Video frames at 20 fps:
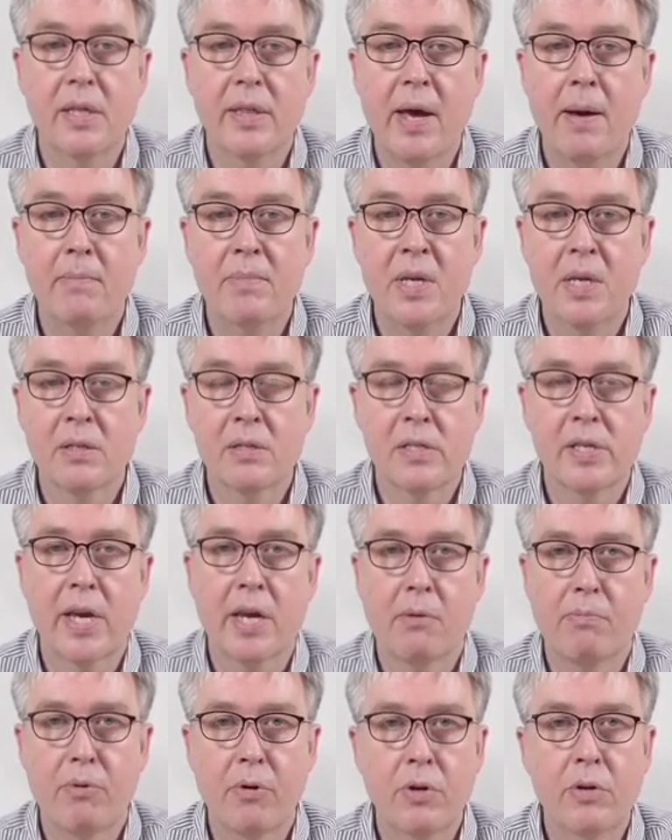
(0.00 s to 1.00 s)
That means
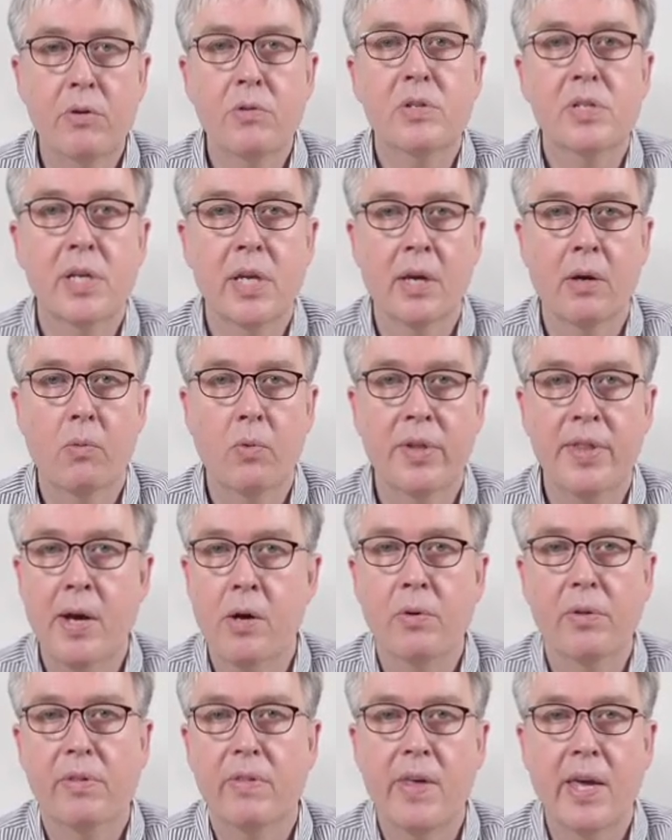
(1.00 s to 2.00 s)
like producing
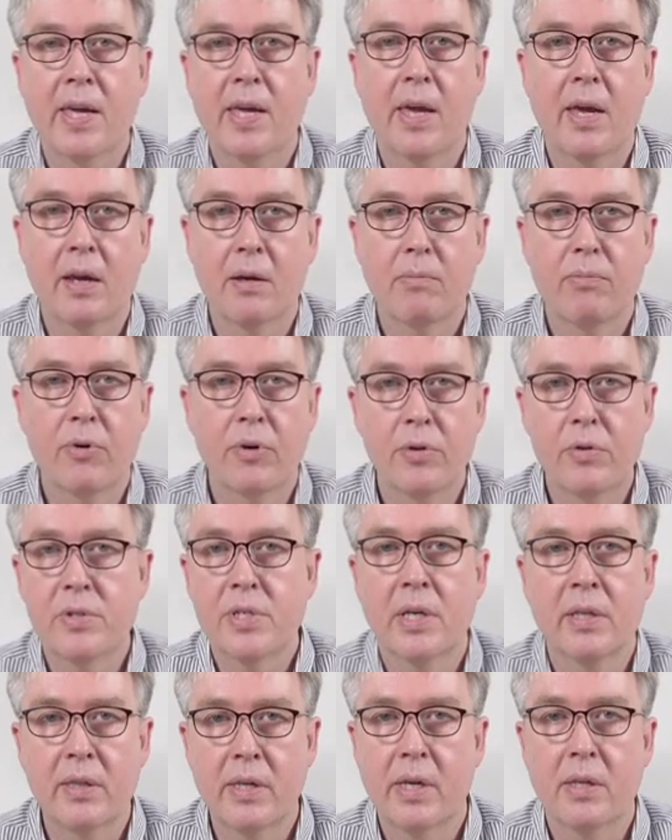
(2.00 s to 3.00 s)
without thinking,
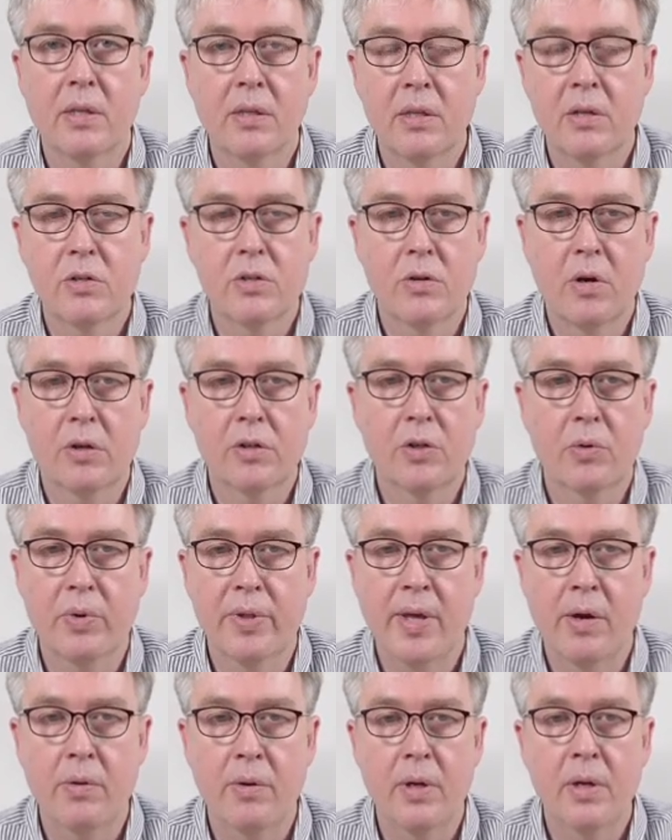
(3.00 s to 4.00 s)
producing the, the structure
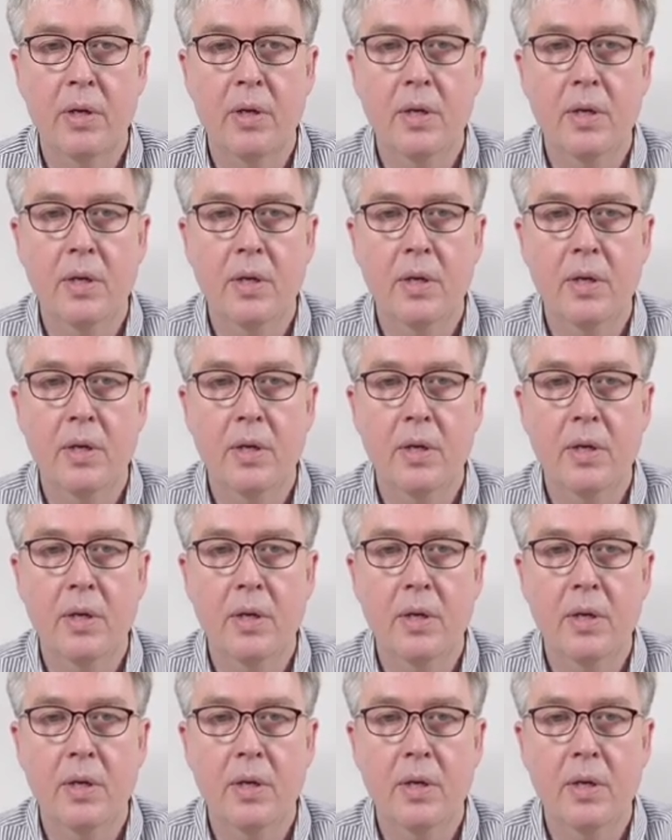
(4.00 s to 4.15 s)
without